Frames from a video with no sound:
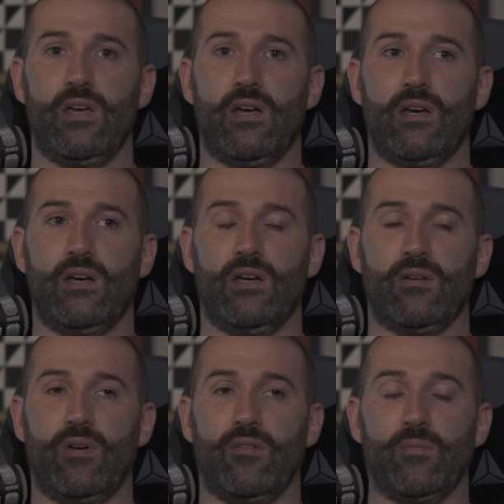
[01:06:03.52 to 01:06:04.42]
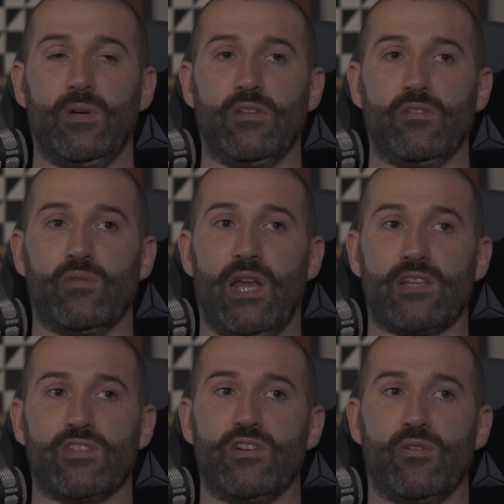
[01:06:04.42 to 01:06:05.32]
we have the ability to
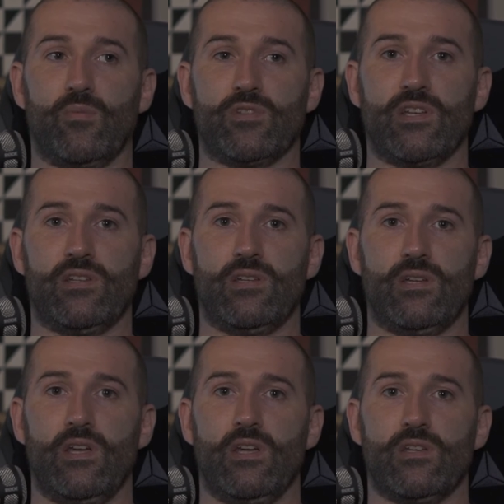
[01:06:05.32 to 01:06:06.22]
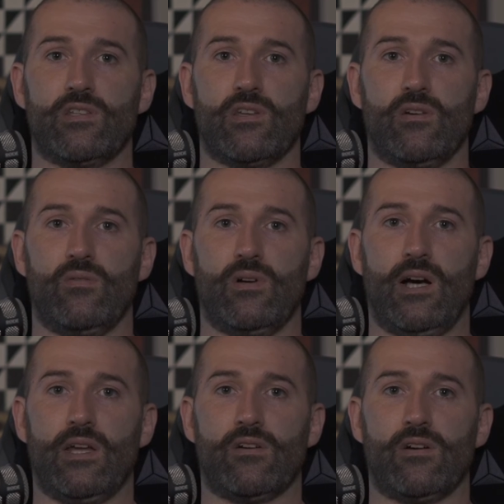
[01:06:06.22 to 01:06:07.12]
relax at 0%. So
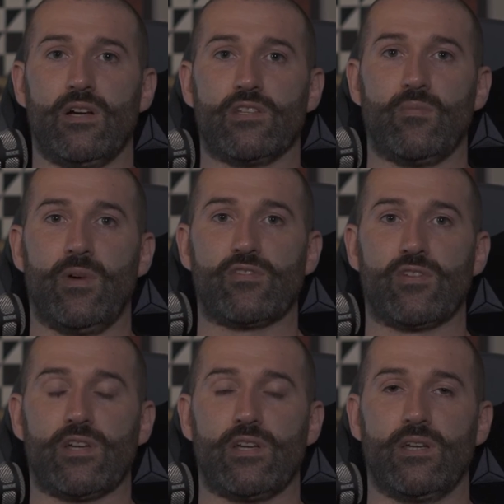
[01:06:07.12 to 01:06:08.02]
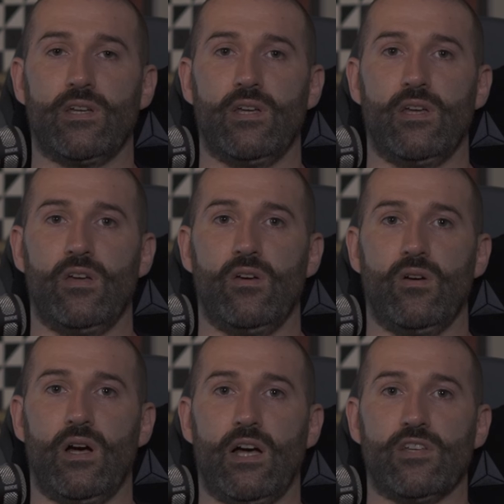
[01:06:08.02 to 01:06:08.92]
at our isometric,
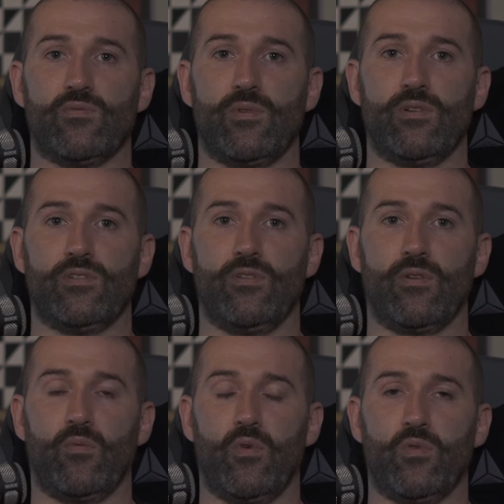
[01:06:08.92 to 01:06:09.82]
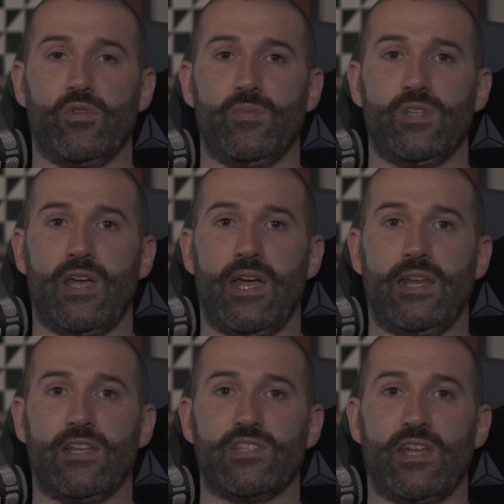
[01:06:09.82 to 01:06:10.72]
as we are doing it, we want to
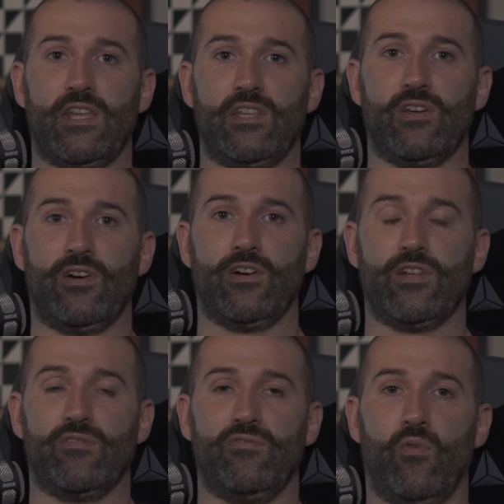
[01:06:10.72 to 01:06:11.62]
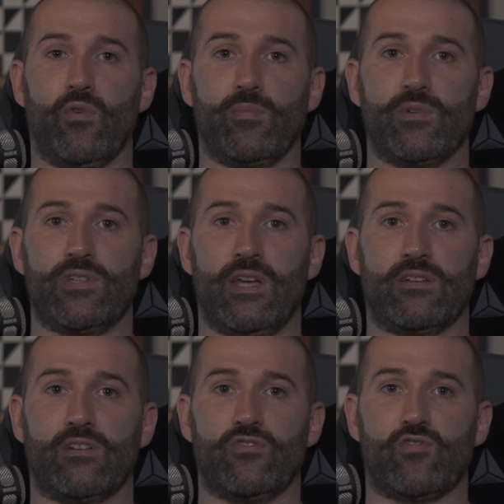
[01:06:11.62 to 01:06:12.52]
maintain a steady 30 to
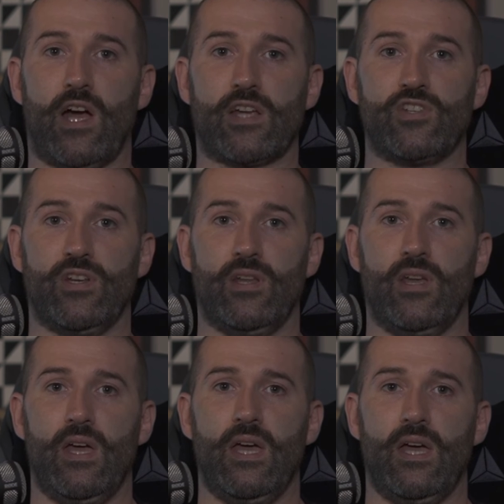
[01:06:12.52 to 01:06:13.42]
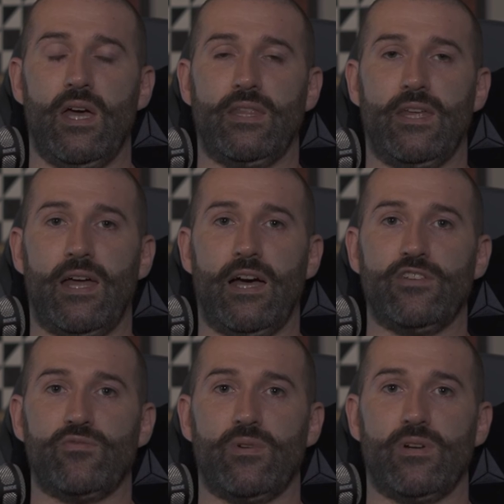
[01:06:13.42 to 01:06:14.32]
40% contraction. And then
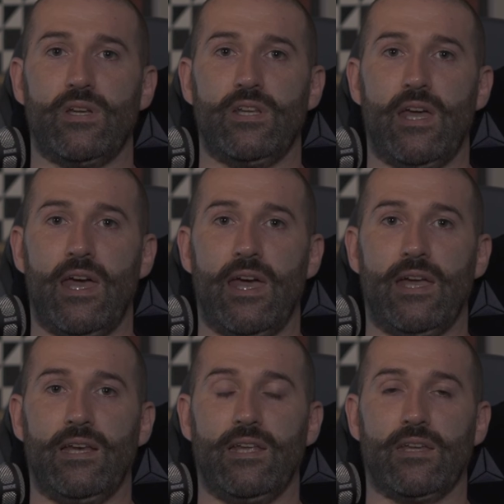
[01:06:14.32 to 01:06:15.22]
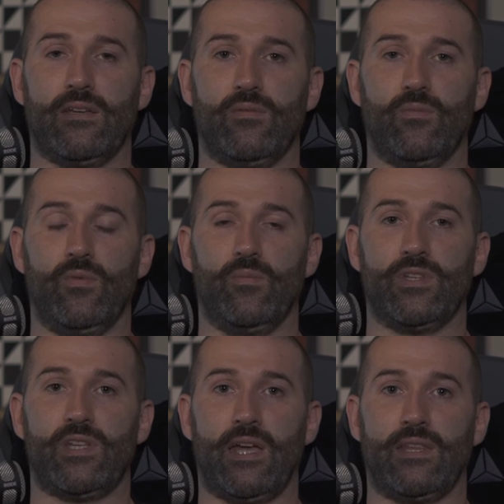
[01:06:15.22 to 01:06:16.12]
as we're inhaling, we will
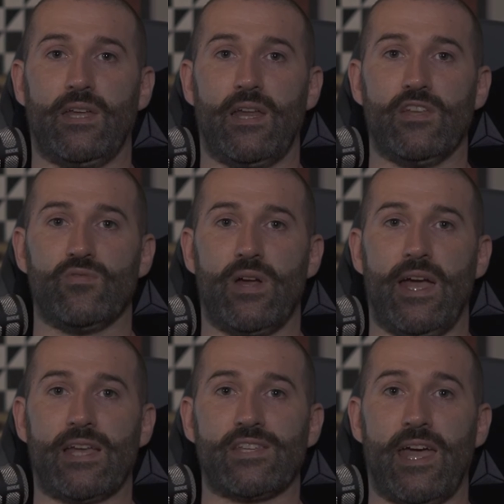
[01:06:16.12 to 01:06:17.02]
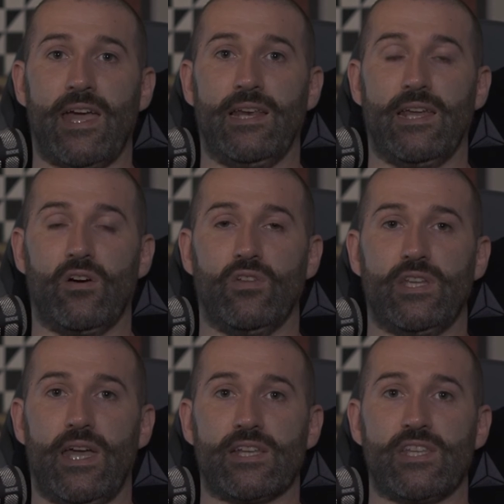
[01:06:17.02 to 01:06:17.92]
maintain that. As we're exhaling, on
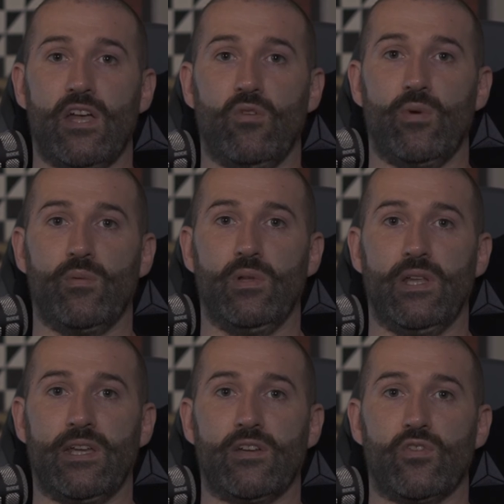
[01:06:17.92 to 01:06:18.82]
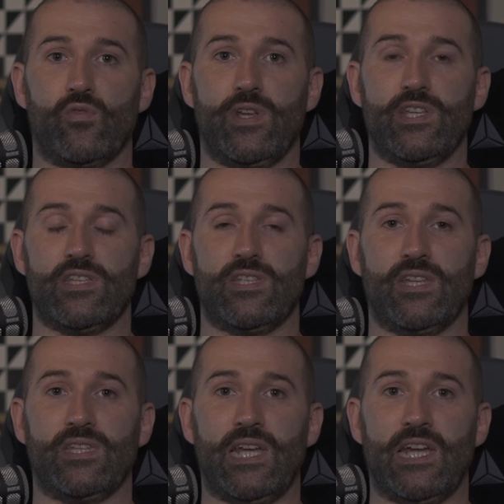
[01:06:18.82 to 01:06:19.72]
the exhale, we will increase the
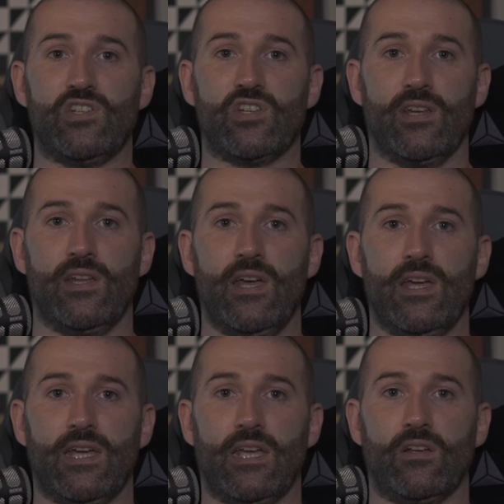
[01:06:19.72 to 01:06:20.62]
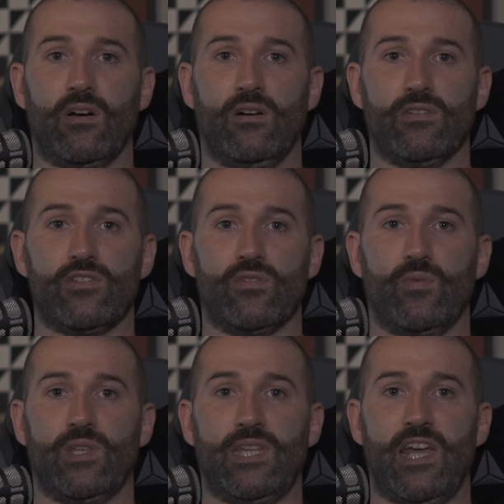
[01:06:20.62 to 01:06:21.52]
tension in concert
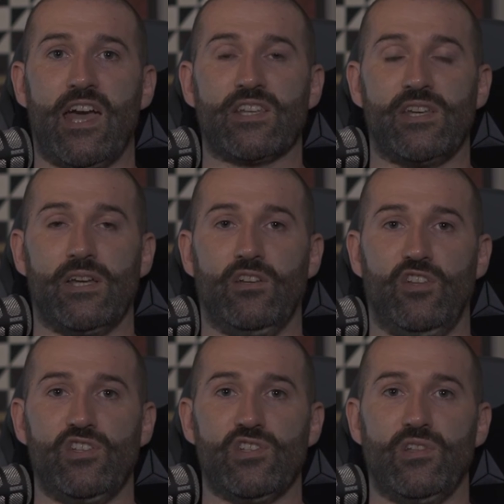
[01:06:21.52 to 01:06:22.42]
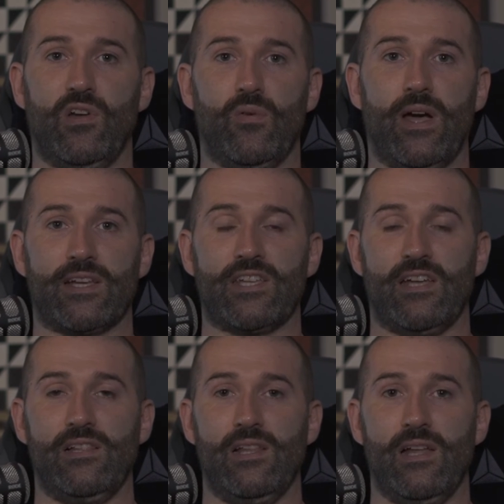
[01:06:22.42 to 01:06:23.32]
with the exhale, a nice slow
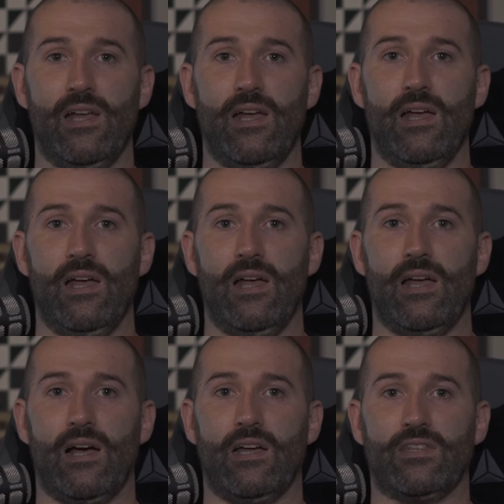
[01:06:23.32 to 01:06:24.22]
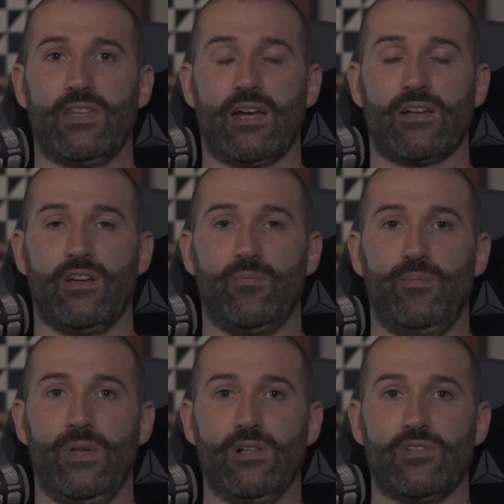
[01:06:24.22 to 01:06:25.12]
exhale. And that kind of
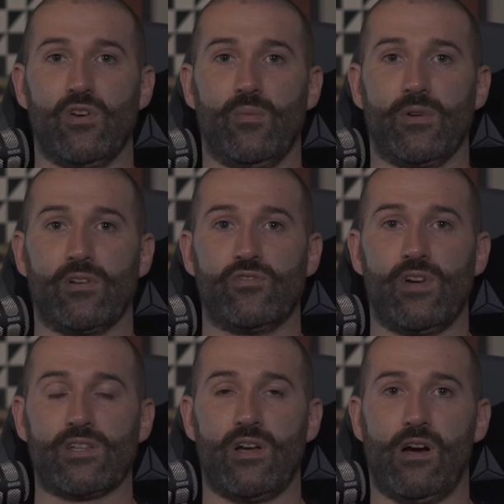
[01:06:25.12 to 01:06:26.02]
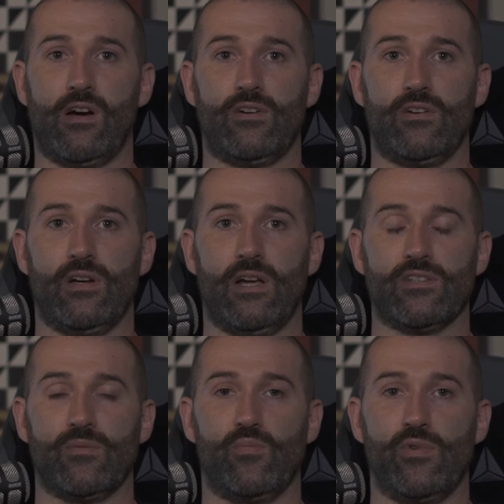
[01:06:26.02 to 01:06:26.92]
builds up and contracts harder as
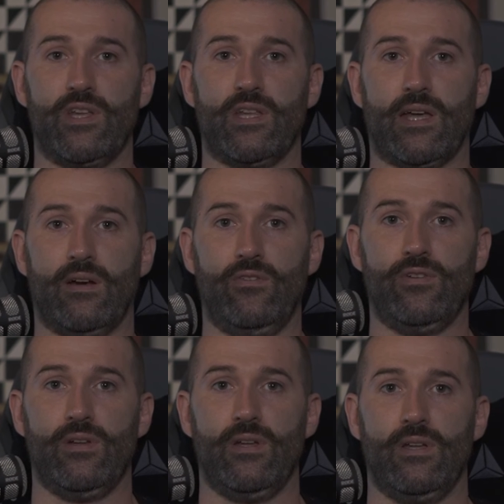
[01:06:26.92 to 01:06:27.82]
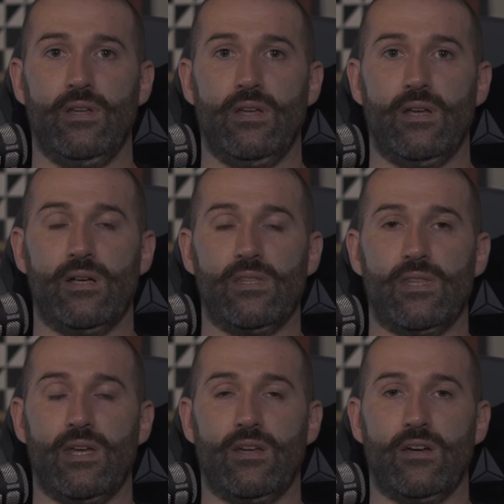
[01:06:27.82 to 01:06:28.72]
I'm breathing out. And
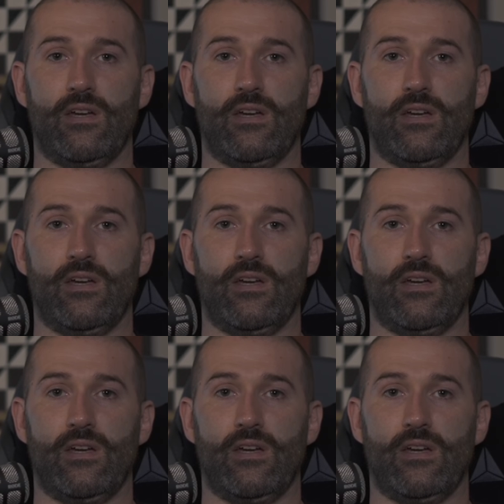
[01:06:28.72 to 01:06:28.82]
then